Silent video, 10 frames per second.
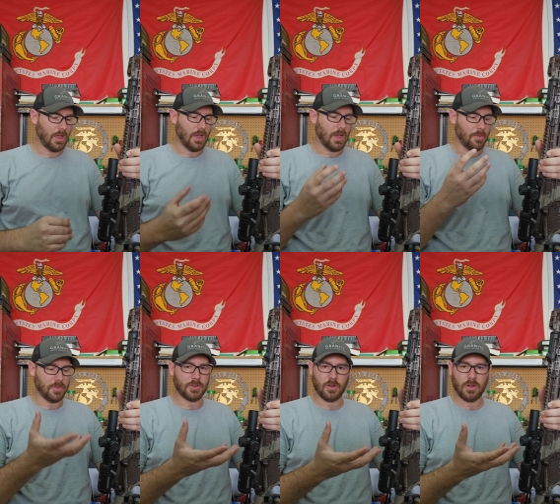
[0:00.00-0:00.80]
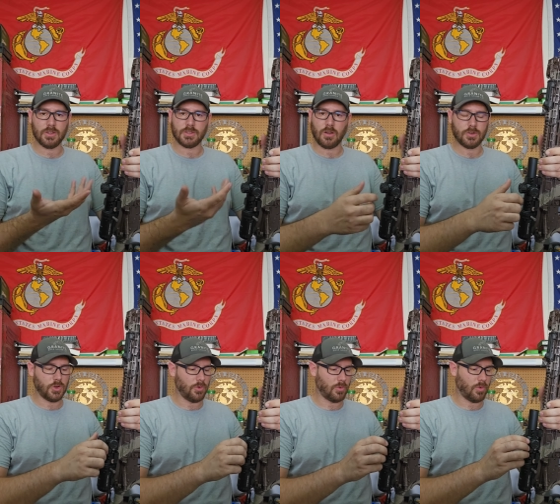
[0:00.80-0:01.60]
Um, the turrets aren't
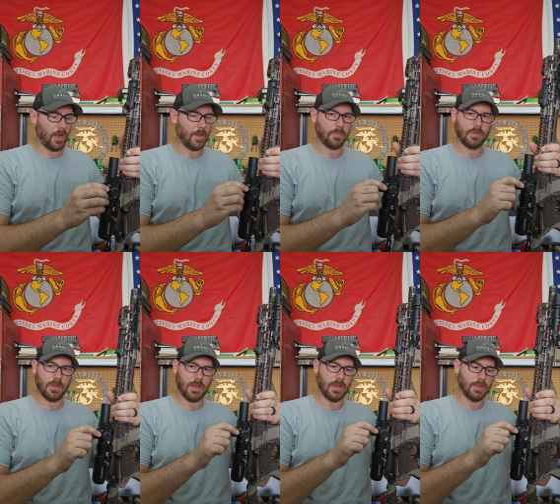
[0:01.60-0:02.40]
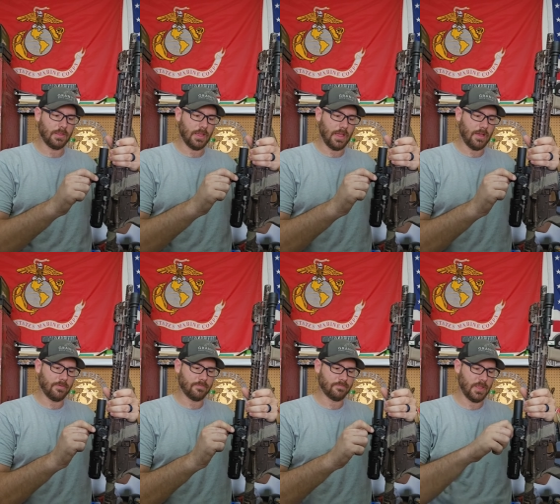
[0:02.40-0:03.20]
total crap. Uh, they have,
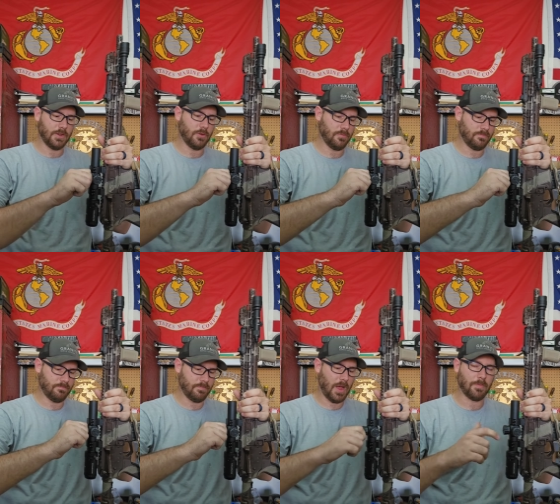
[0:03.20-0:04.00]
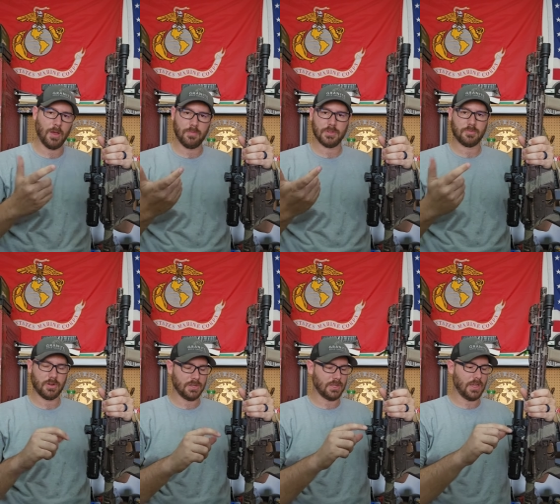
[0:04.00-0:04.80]
they do pop up. It's pretty
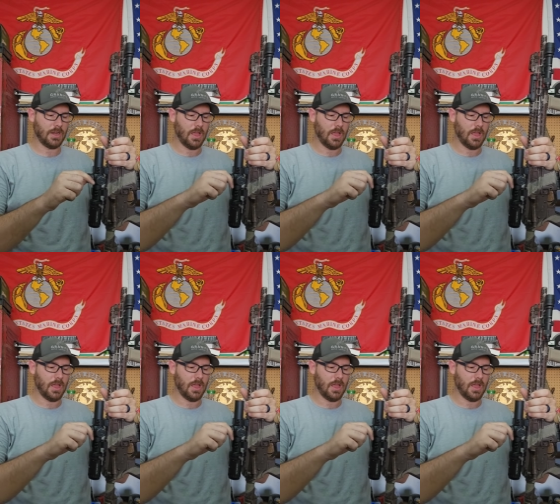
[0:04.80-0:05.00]
tight.